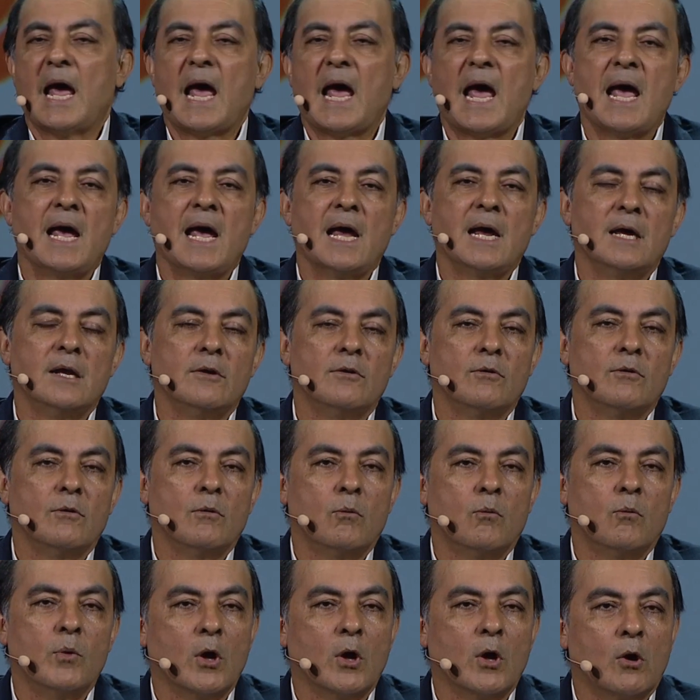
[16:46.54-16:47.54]
And
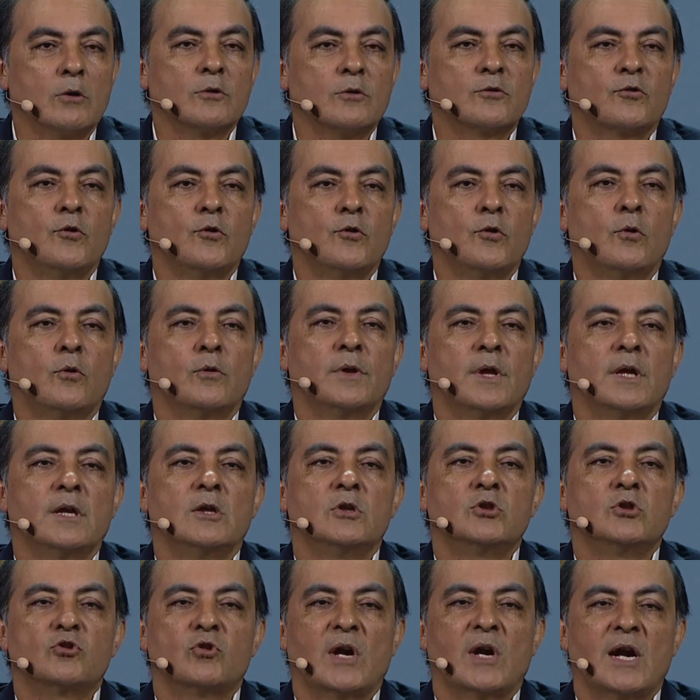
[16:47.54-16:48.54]
we also know that
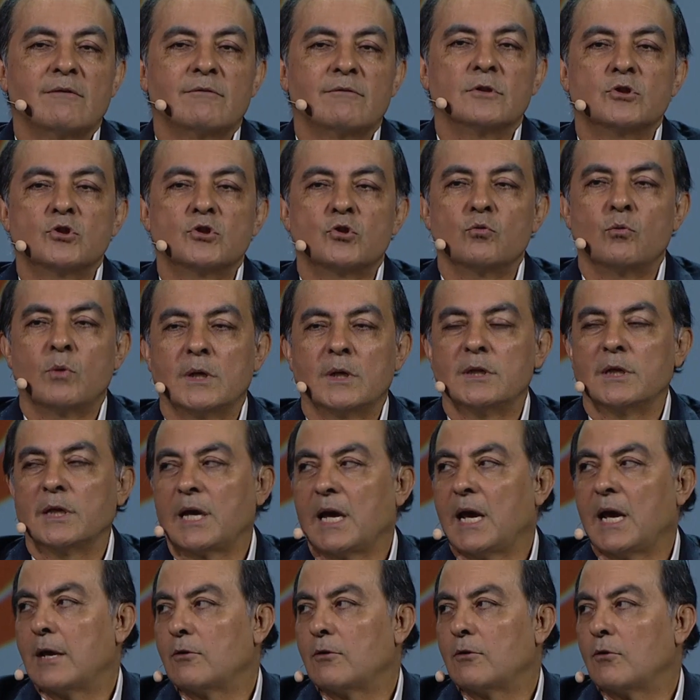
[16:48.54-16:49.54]
it travels to other
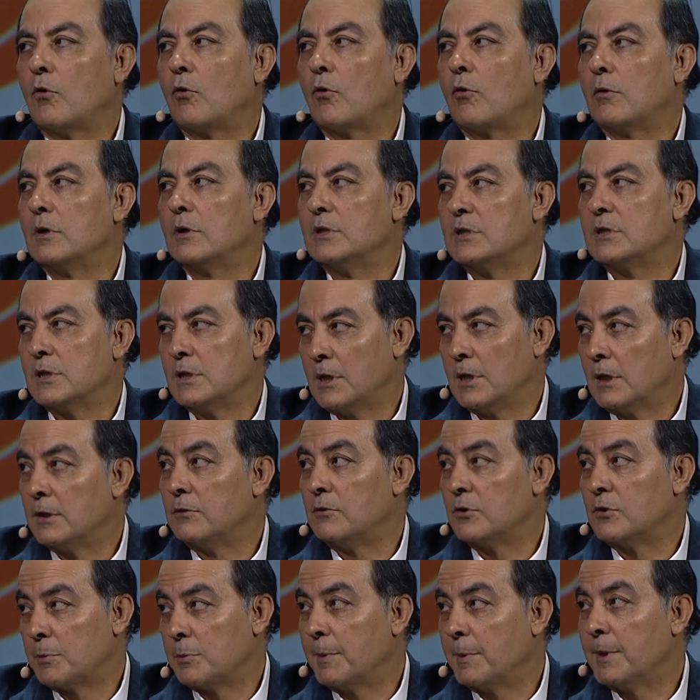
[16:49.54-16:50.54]
categories and
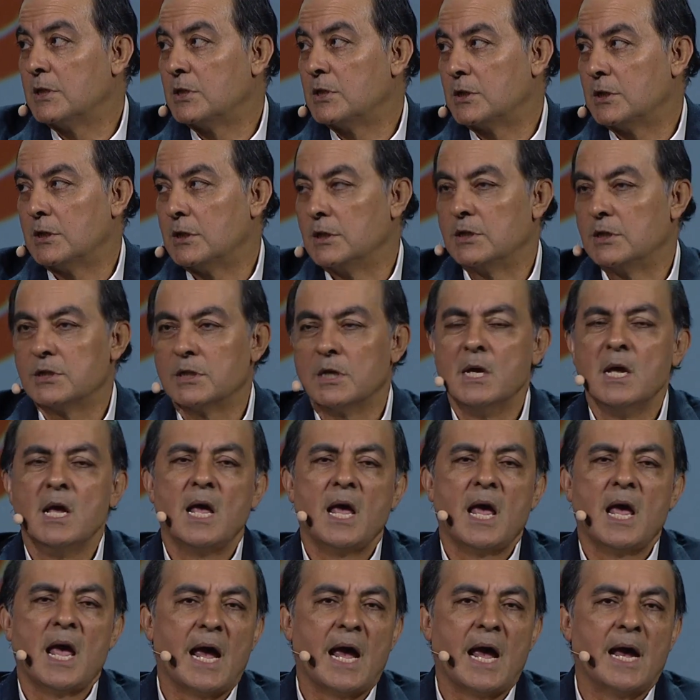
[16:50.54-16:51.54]
other spaces.
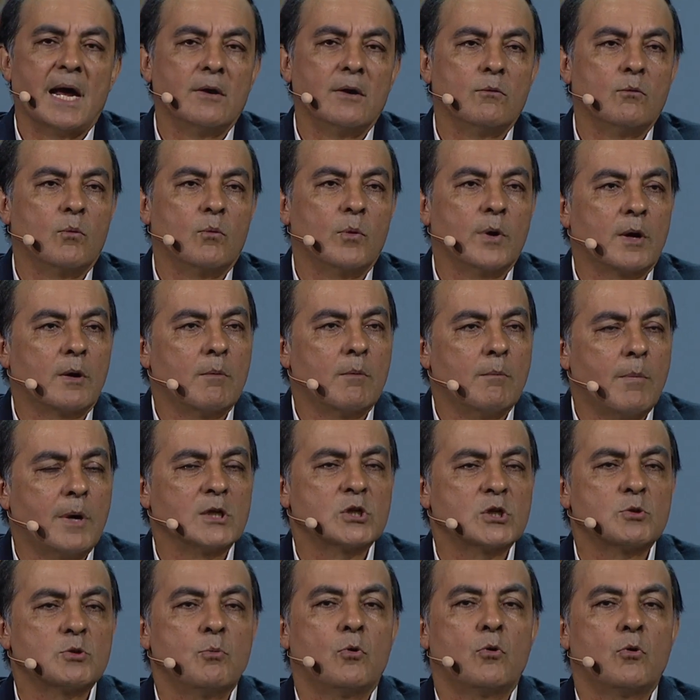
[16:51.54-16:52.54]
And we are
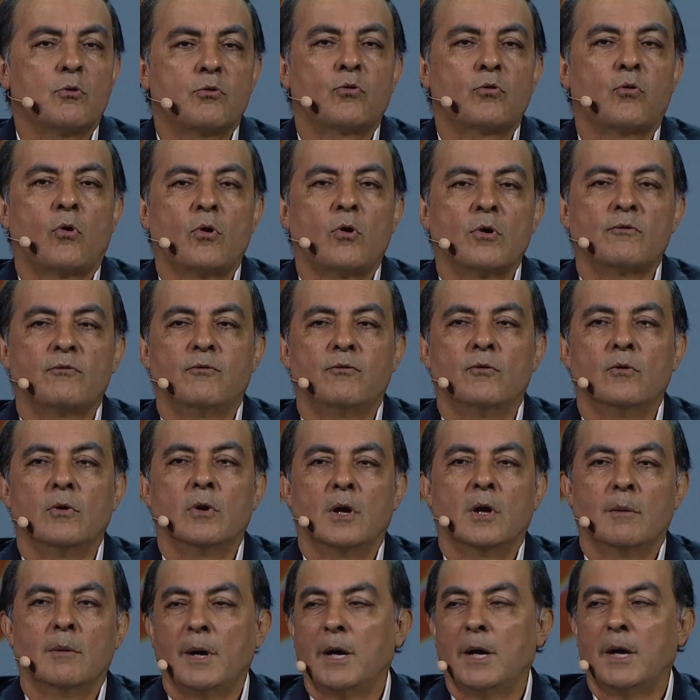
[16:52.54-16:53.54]
much more
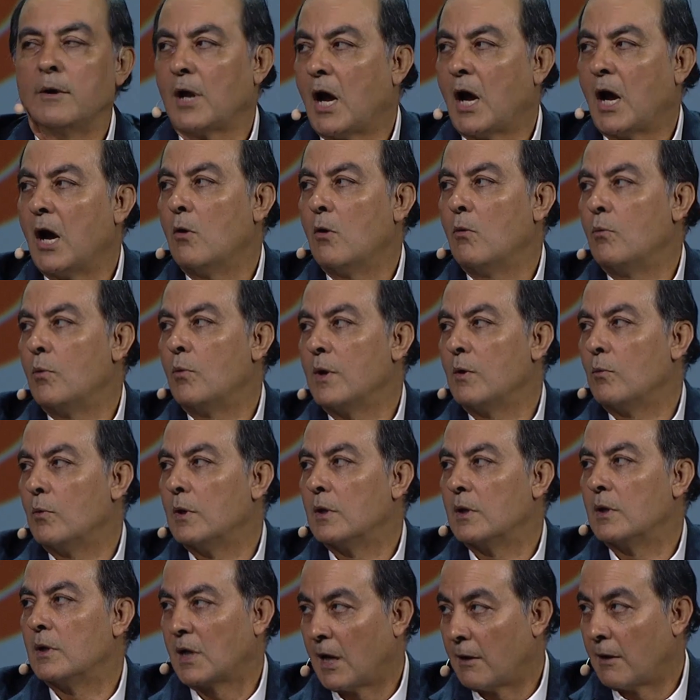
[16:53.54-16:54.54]
thoughtful about how we
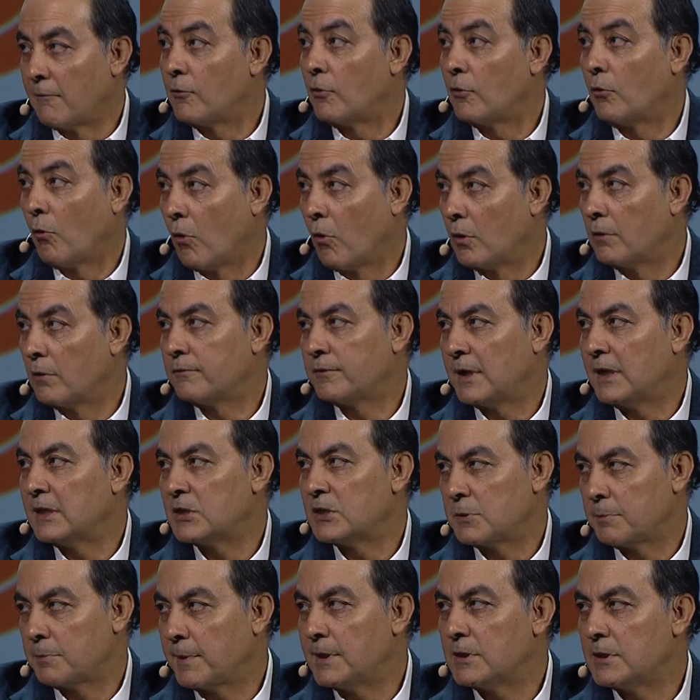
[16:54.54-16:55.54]
will cover all of
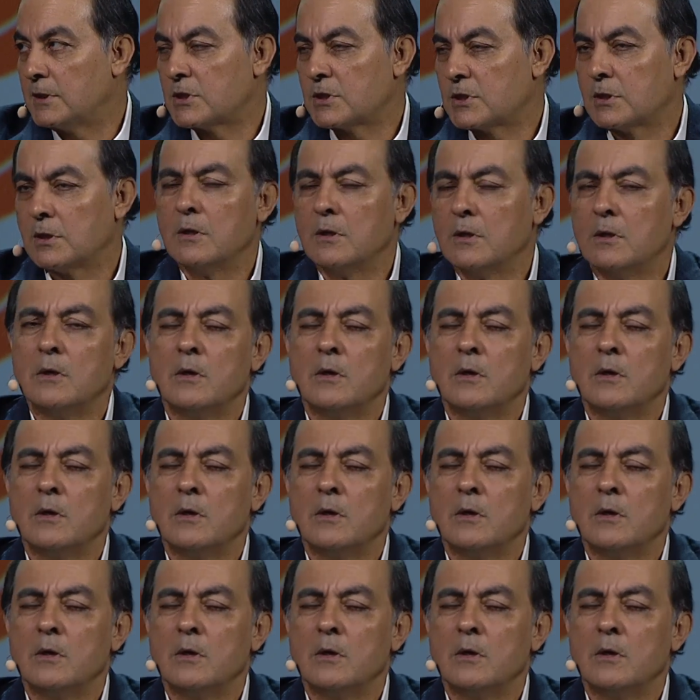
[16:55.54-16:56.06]
that space.